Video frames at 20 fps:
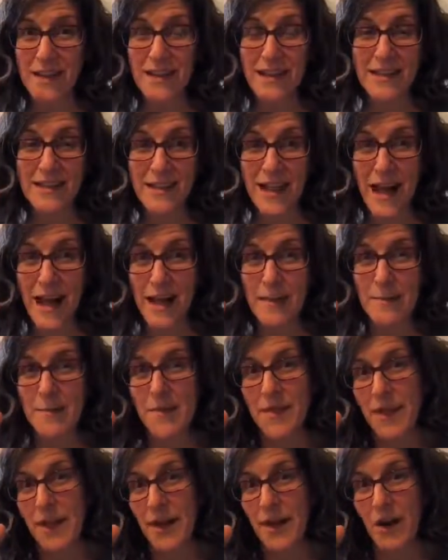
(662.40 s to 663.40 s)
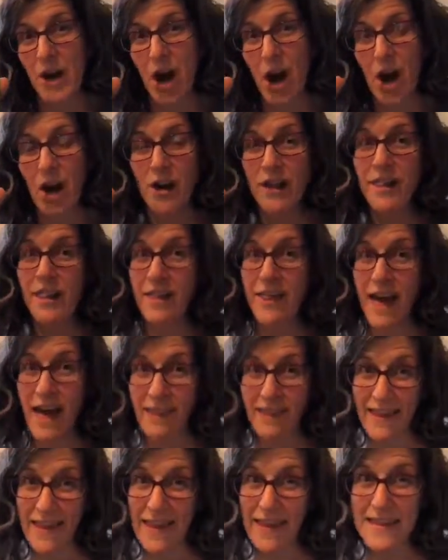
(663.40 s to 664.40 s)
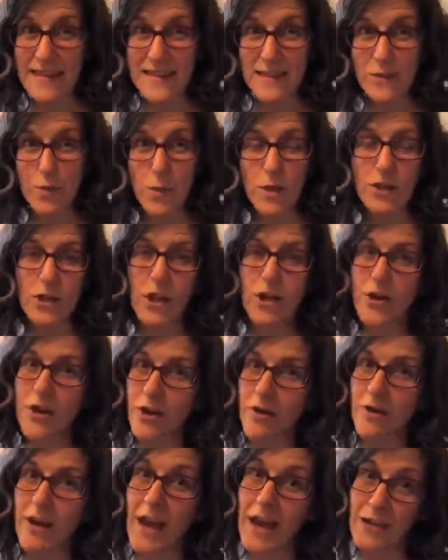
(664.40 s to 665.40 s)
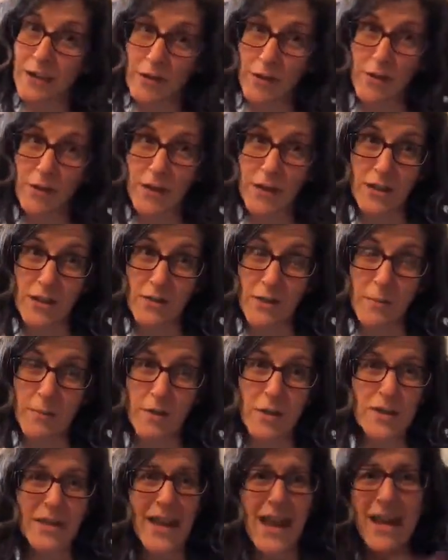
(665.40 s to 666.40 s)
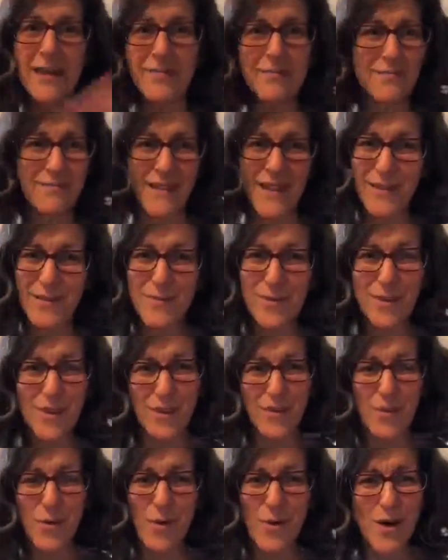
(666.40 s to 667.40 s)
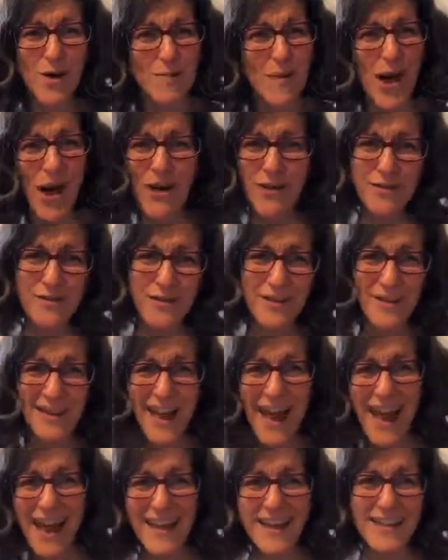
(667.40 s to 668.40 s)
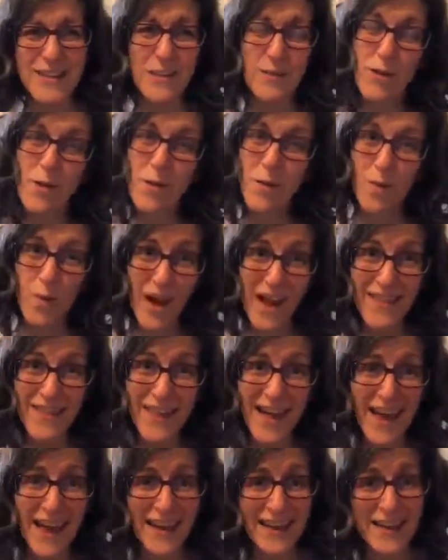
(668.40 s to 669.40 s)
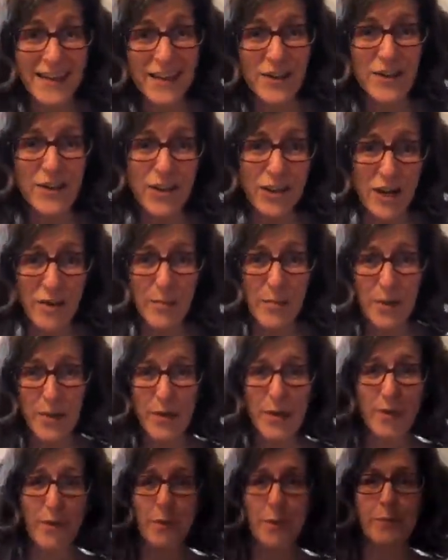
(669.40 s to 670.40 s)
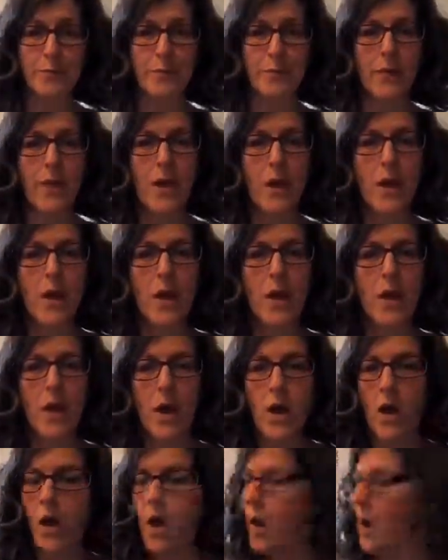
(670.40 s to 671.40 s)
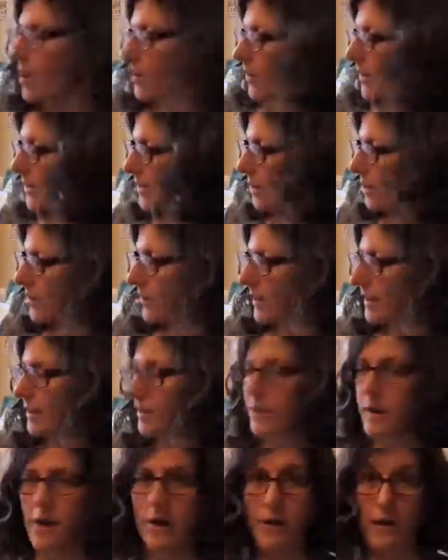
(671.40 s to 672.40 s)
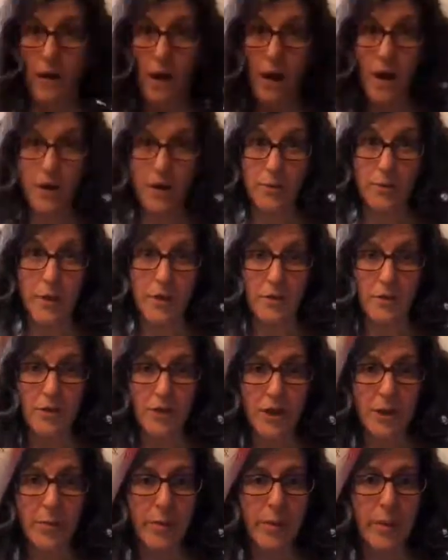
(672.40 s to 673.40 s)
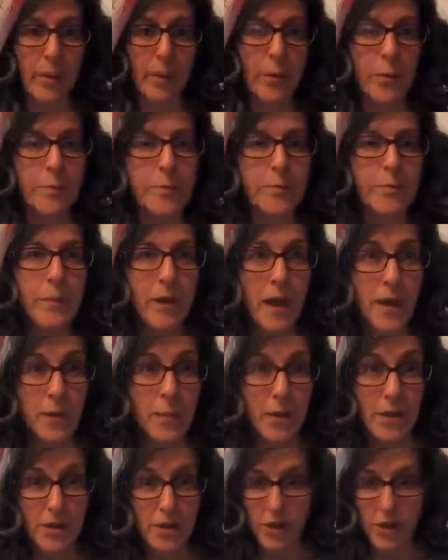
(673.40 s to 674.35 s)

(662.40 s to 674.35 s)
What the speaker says: of the time, there are phthalates, which are known endocrine disruptors that mess with your hormones. Guys, you don't want that in your shampoo. Okie dokie, not your mother's shampoo. Not your mother's